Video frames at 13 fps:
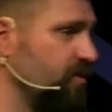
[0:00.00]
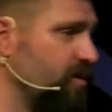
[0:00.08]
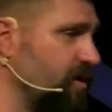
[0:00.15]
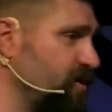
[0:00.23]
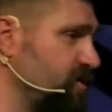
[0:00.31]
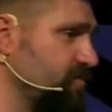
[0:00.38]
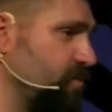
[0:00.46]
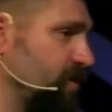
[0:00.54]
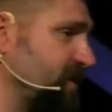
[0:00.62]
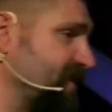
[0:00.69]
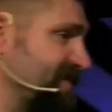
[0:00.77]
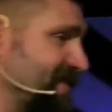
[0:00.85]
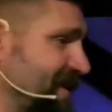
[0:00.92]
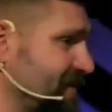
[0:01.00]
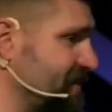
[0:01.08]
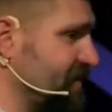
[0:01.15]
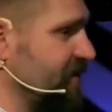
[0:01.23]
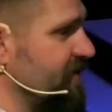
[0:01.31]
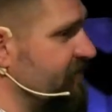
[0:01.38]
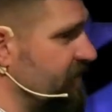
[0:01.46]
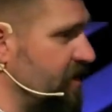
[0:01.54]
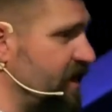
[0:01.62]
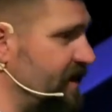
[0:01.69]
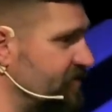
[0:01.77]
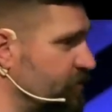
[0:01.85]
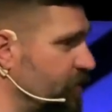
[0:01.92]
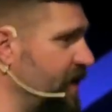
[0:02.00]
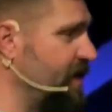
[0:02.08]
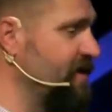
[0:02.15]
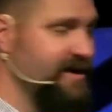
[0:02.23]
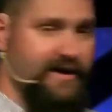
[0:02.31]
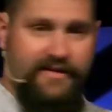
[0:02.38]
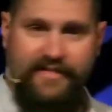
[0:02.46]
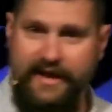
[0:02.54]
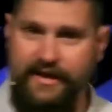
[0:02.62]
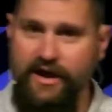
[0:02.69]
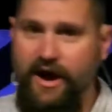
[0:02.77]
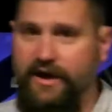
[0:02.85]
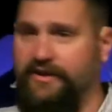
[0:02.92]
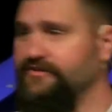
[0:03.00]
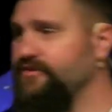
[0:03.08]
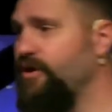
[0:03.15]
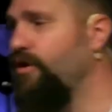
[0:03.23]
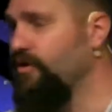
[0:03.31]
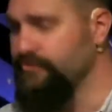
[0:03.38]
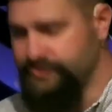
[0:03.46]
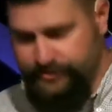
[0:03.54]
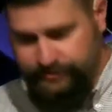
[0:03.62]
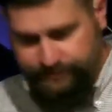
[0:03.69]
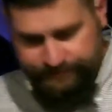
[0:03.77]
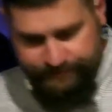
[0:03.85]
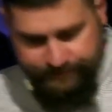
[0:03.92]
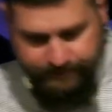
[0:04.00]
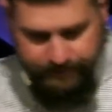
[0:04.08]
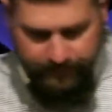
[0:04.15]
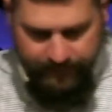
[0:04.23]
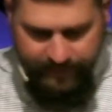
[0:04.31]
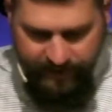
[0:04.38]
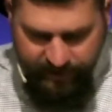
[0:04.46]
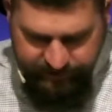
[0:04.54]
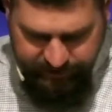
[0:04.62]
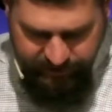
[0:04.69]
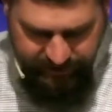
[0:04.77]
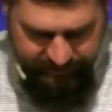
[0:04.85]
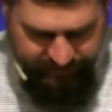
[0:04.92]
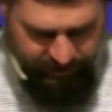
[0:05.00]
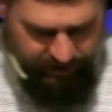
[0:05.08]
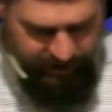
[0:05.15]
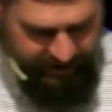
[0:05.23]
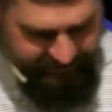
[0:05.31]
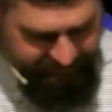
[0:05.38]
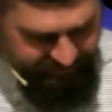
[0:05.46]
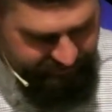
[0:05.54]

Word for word: Or are you more content to live your life the way that God has called you to live your life?